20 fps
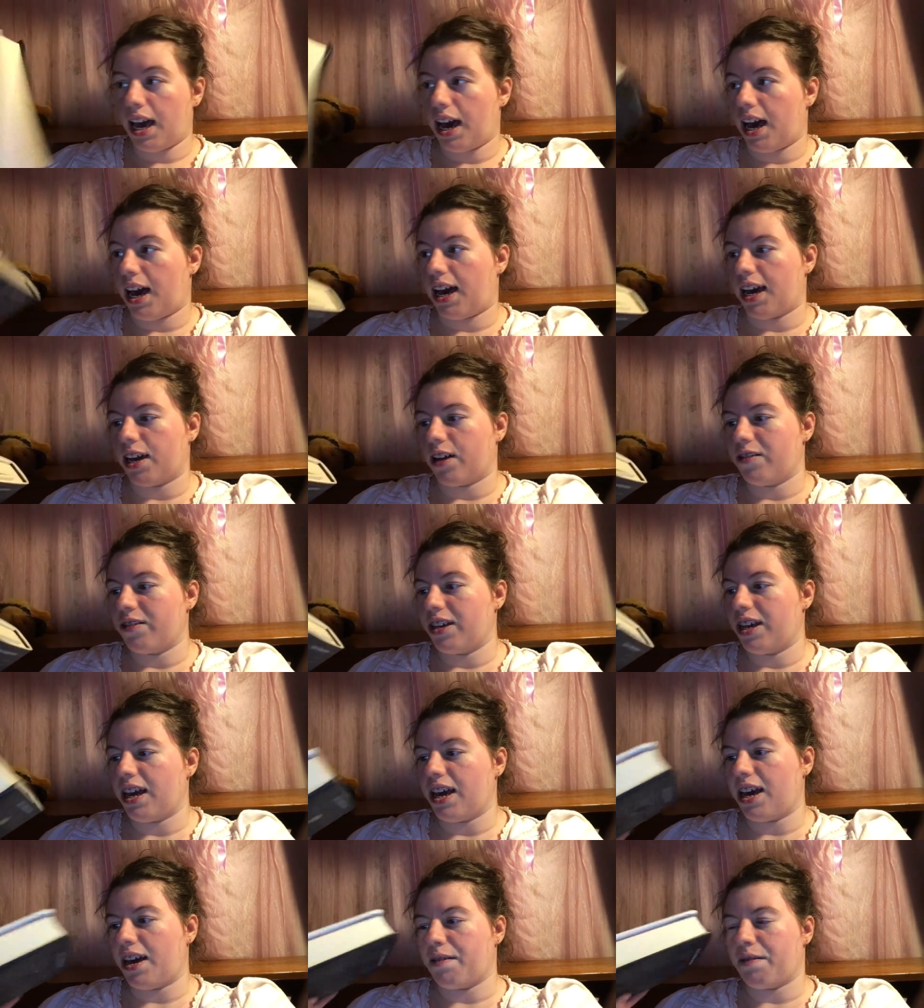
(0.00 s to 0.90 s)
I only
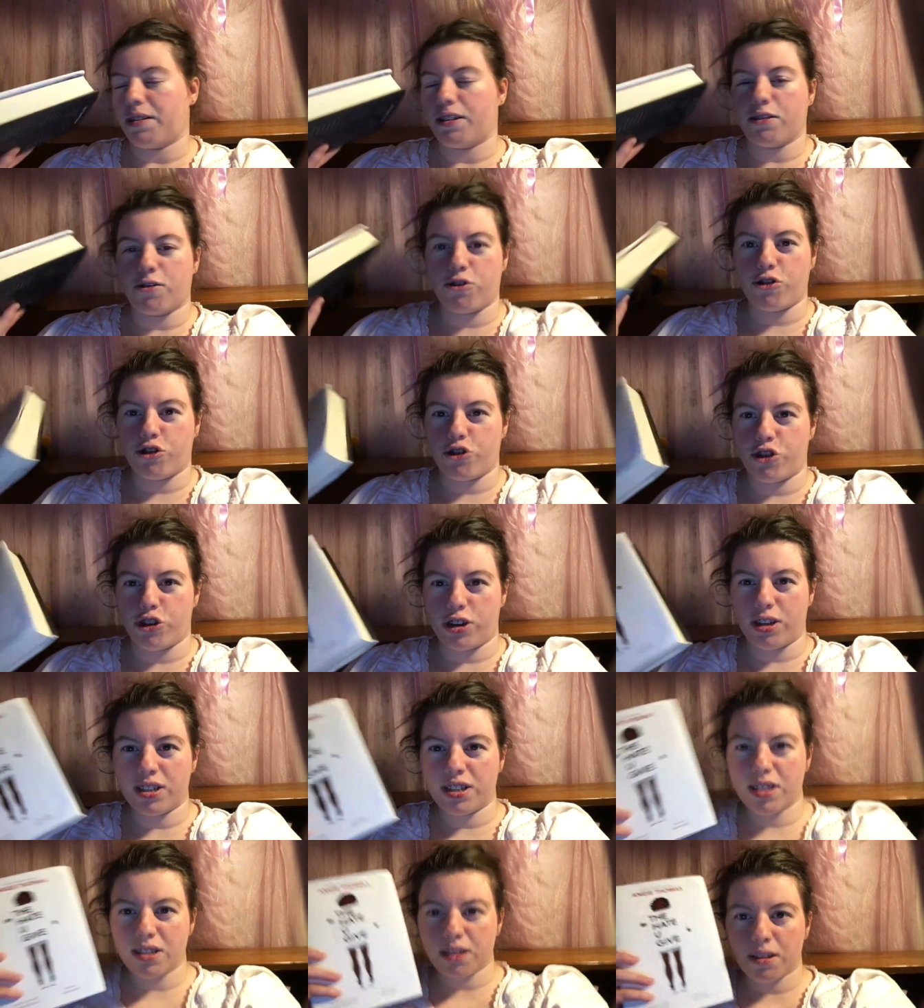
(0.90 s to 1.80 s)
have
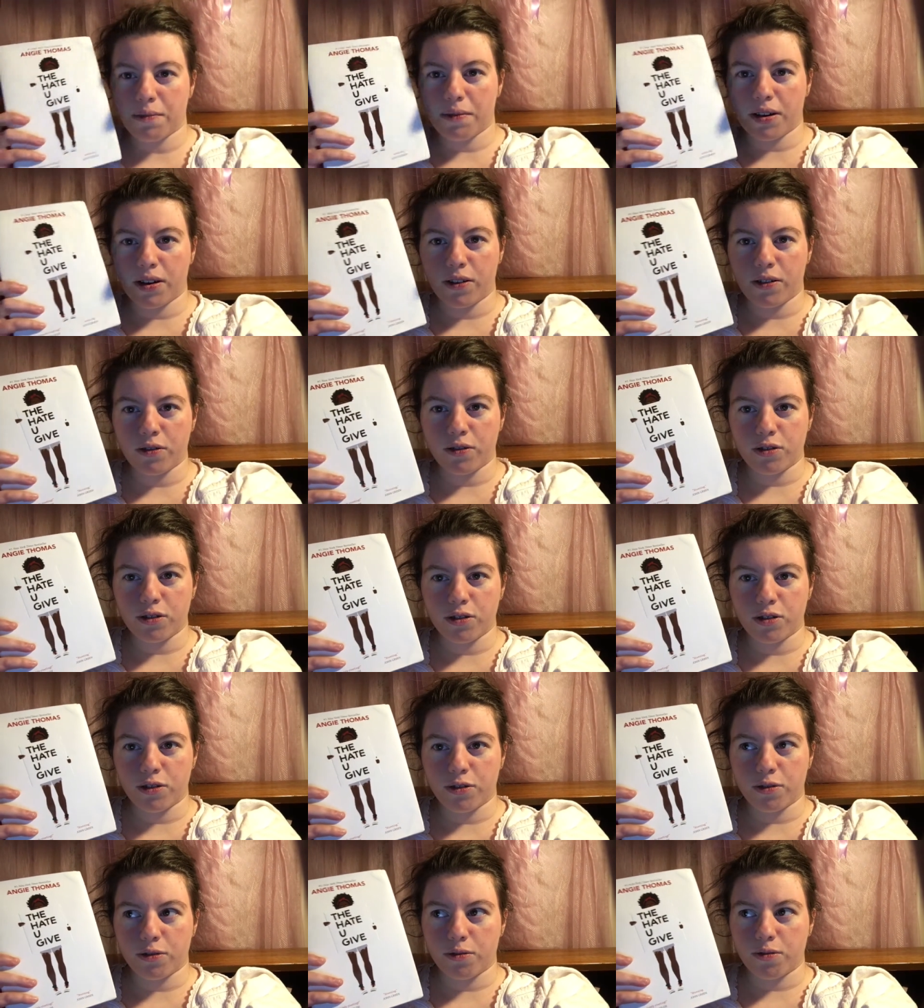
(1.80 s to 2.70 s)
just about
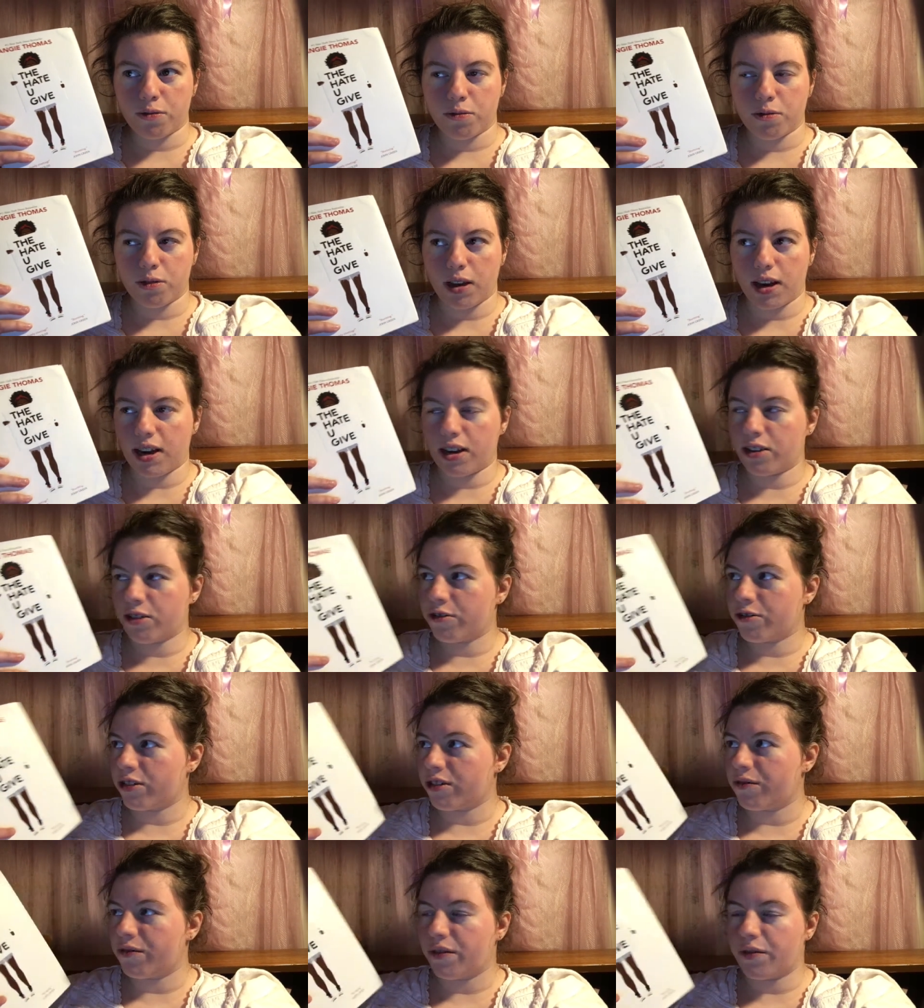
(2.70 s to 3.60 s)

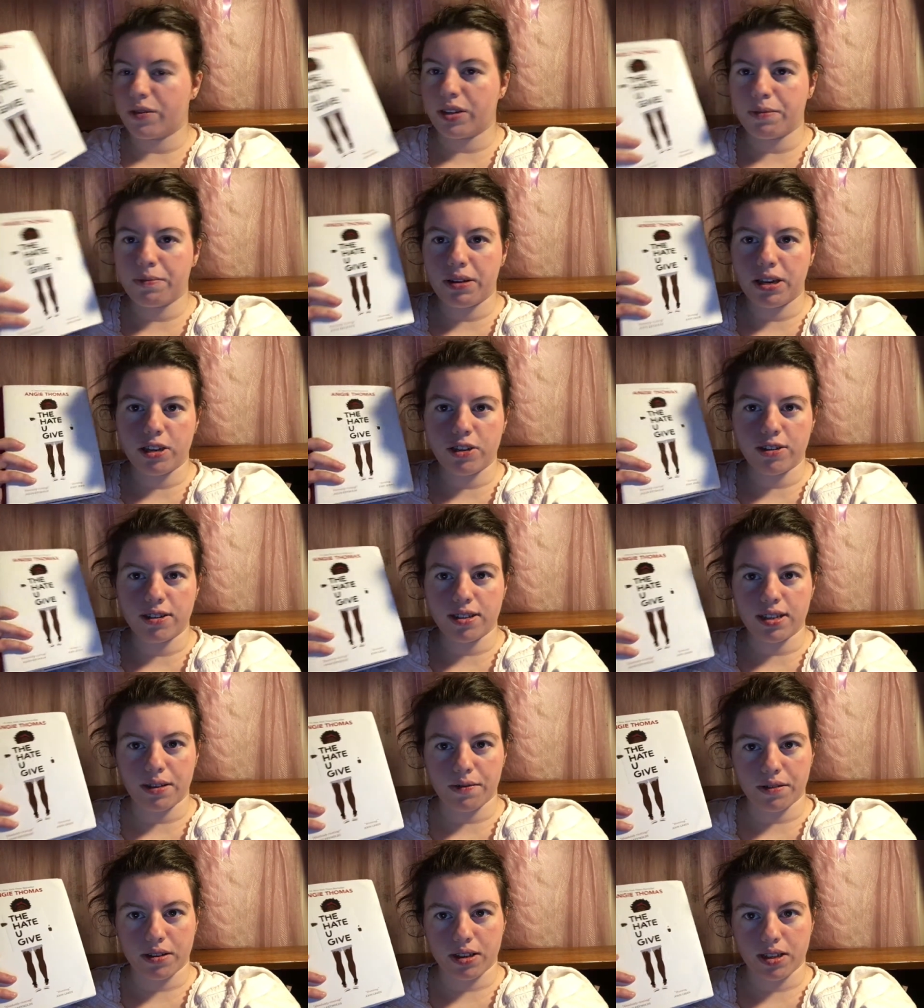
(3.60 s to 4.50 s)
150 pages
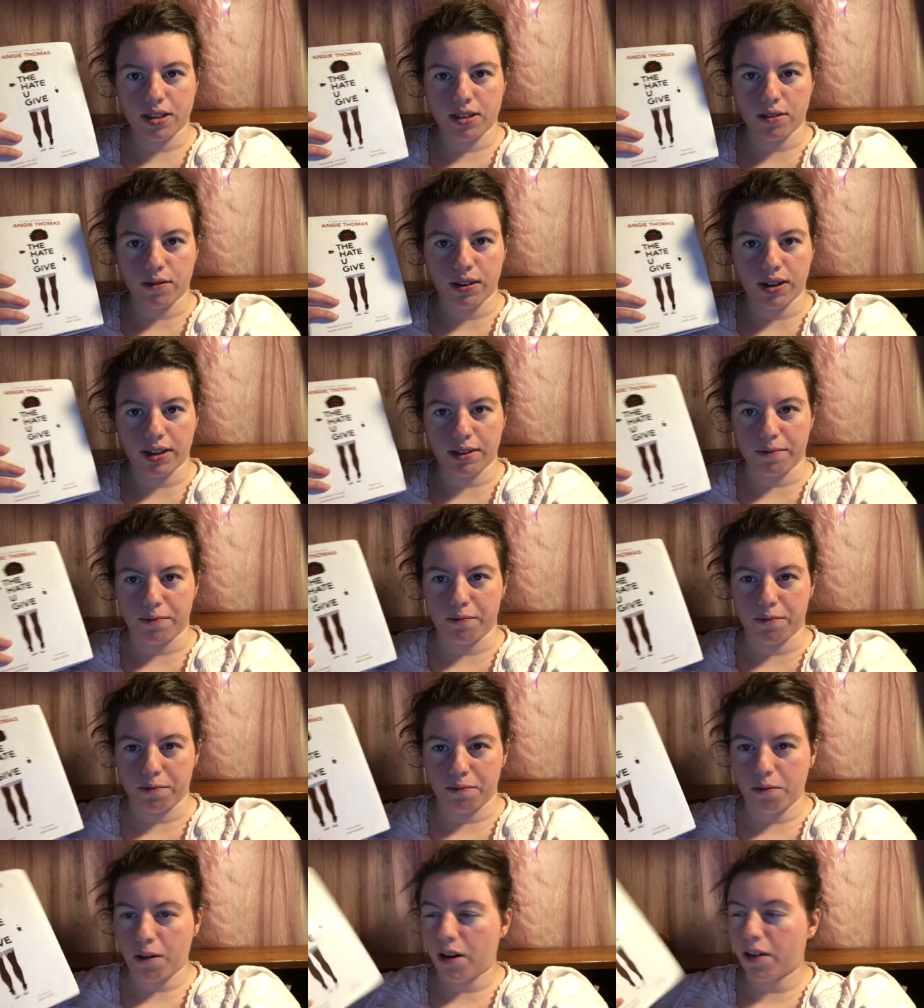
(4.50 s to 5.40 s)
left in this, so I can
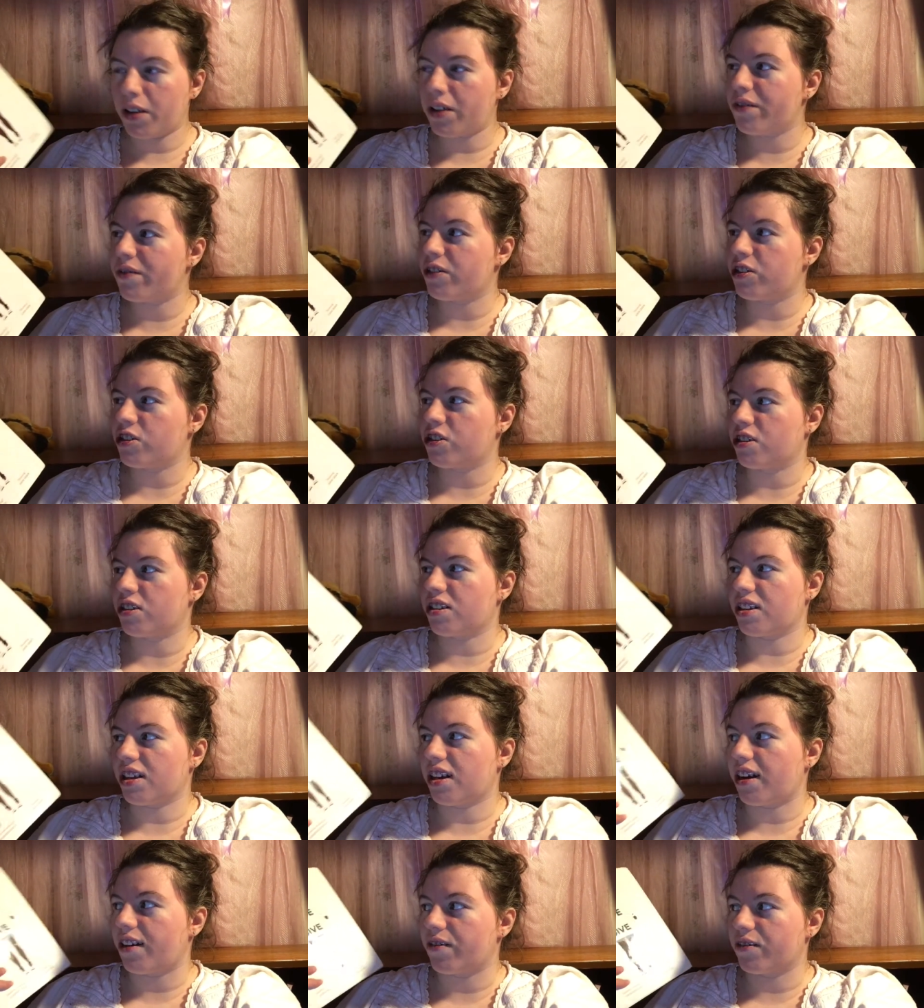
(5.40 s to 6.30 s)
probably finish this
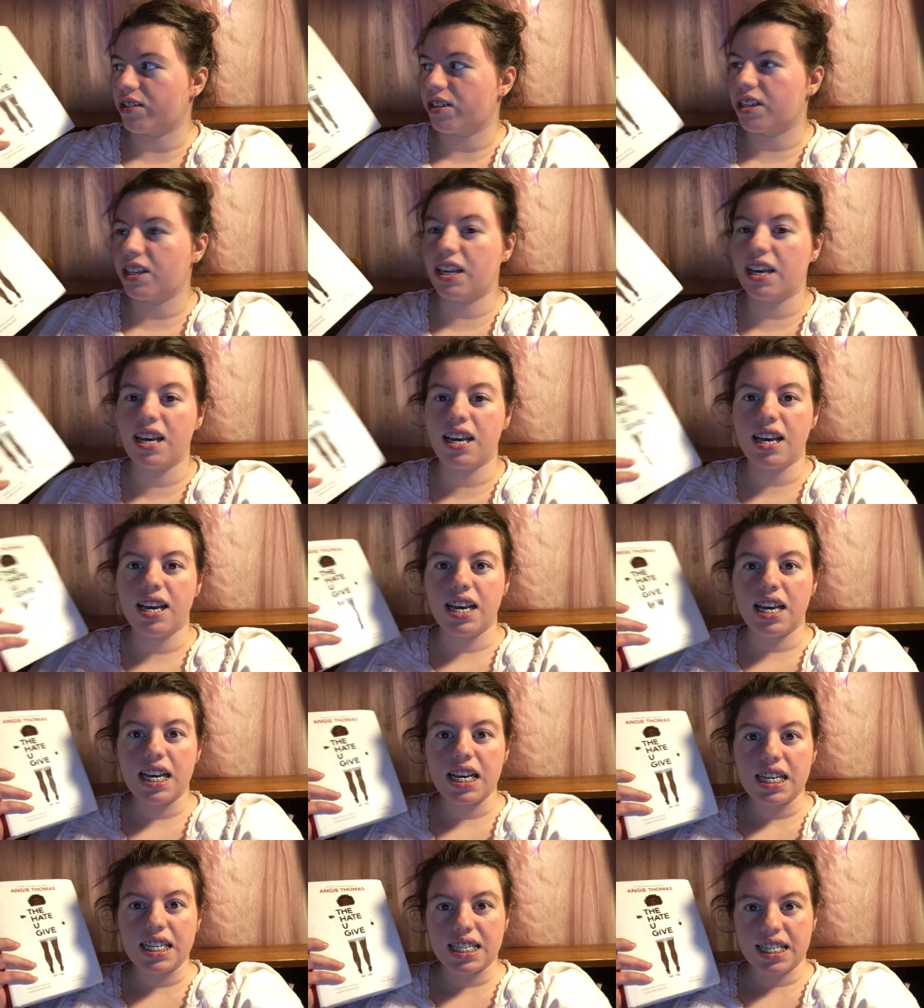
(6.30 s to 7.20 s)
out
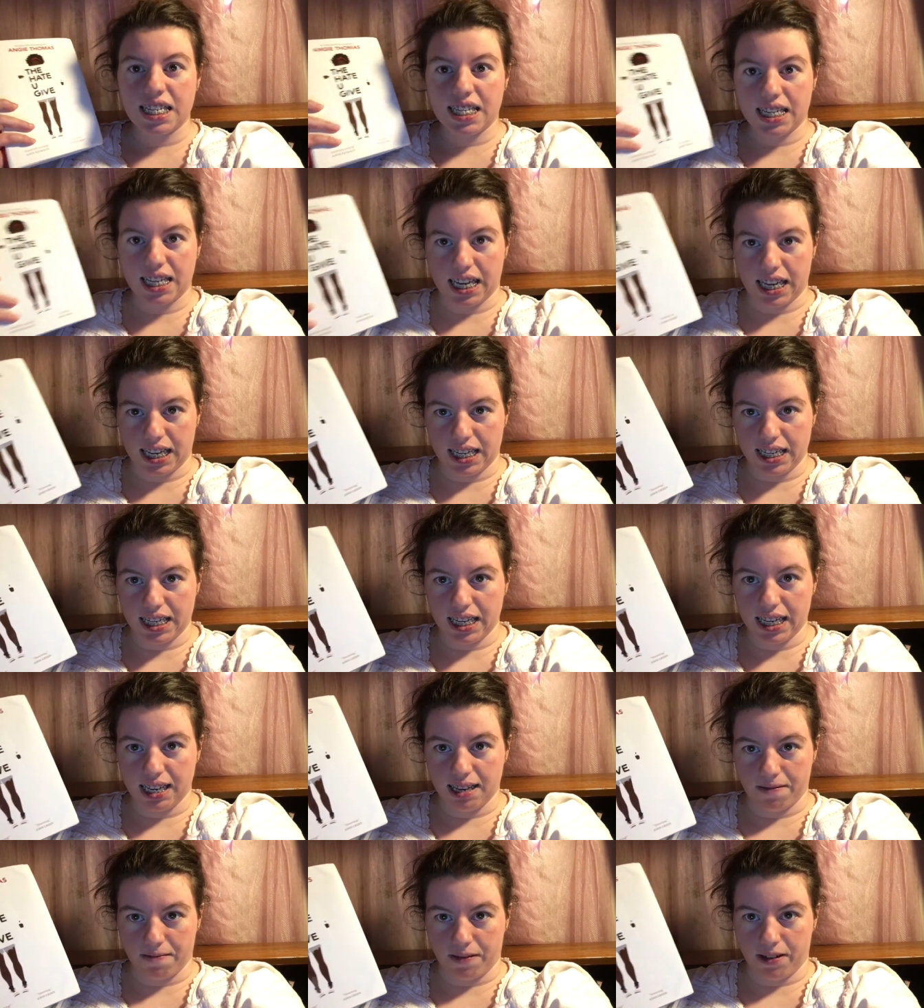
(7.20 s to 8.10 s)
tonight
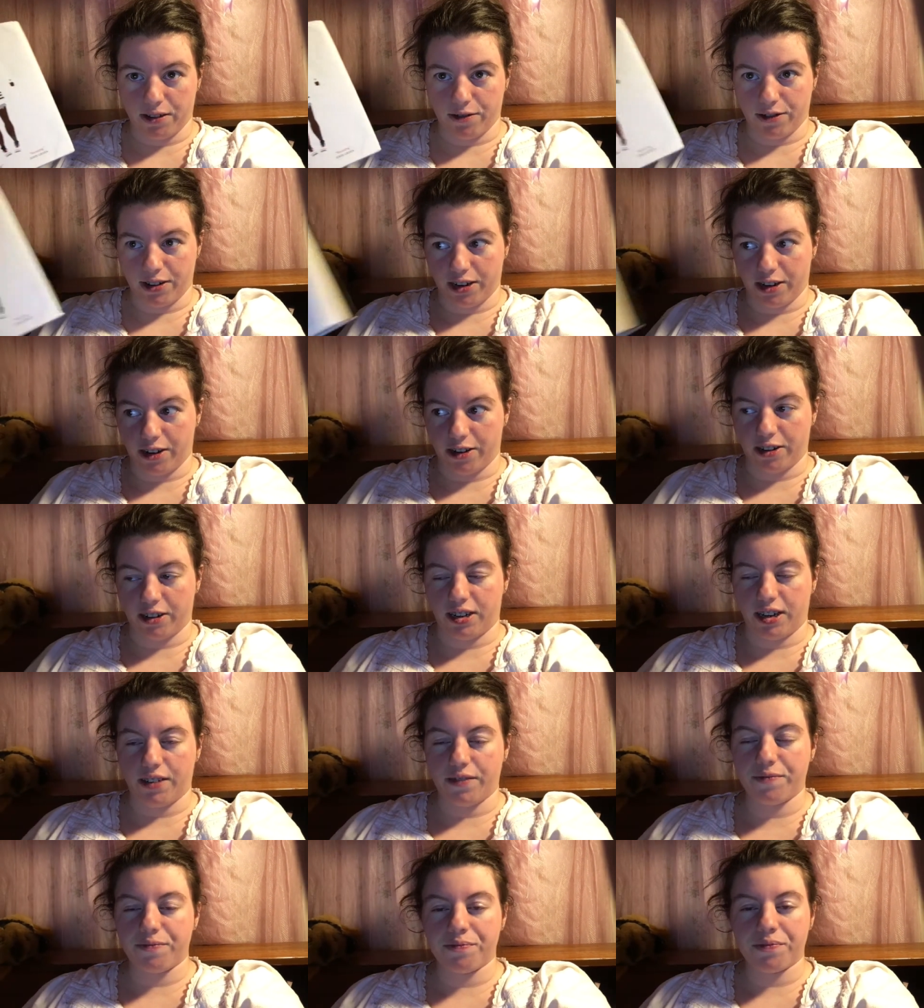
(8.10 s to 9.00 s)
if I tried hard
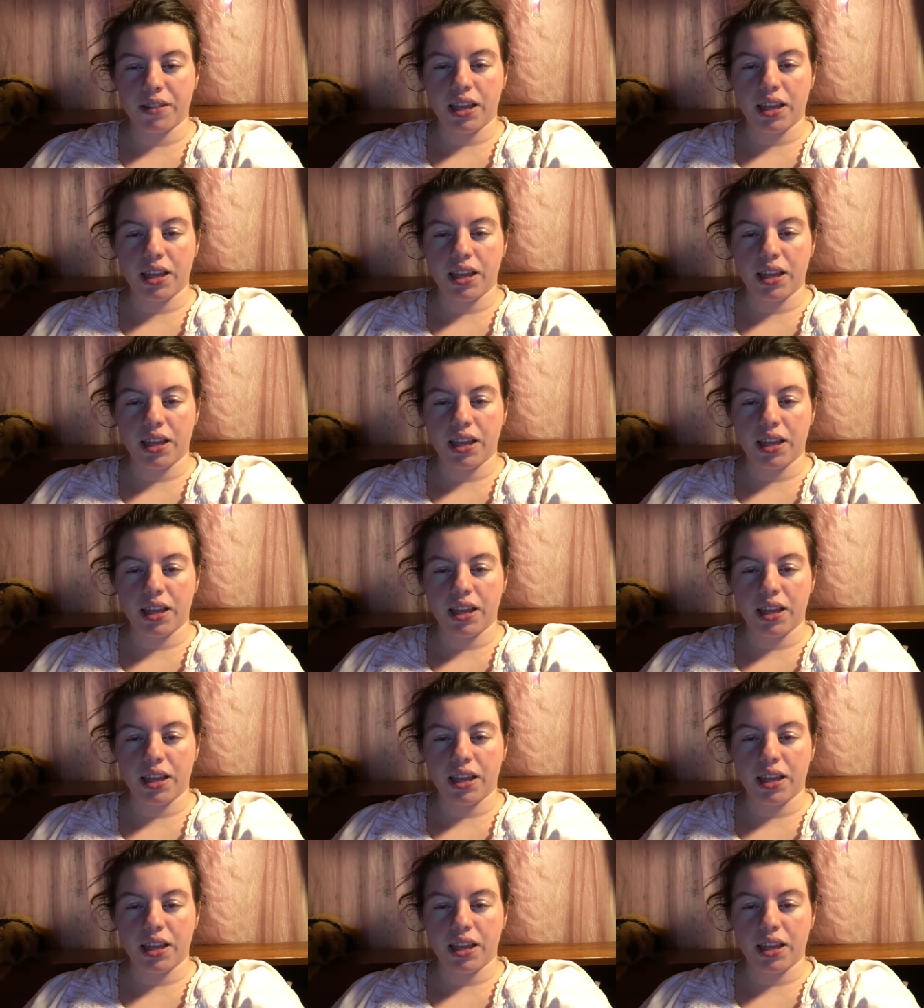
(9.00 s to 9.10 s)
enough